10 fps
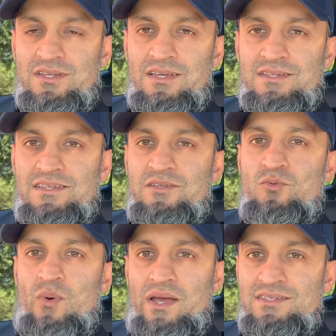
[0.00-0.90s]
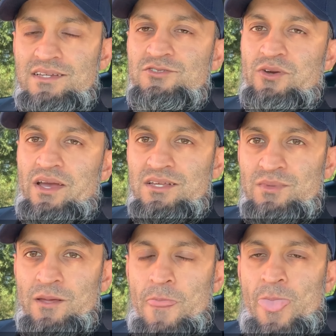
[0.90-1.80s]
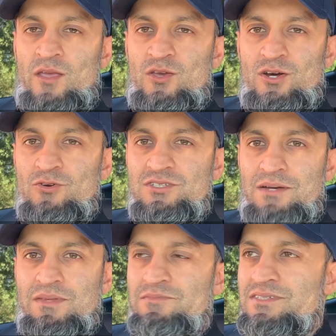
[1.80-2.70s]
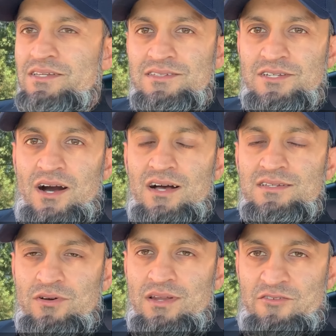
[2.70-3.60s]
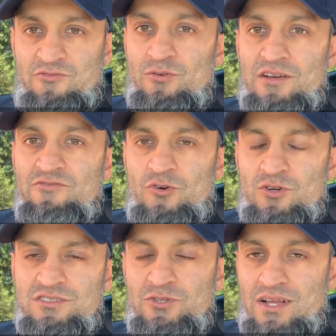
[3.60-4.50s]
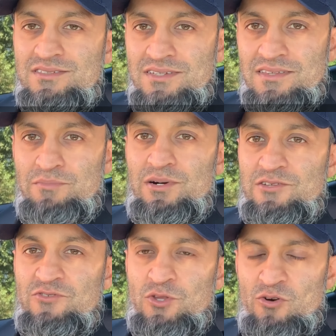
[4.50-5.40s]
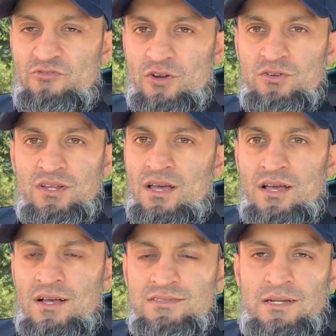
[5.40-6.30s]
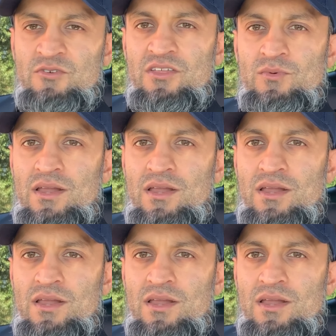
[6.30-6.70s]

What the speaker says: is that weight is your enemy. You sometimes see these cars like 4x4s. You can see they're built for the off-road. Some of them will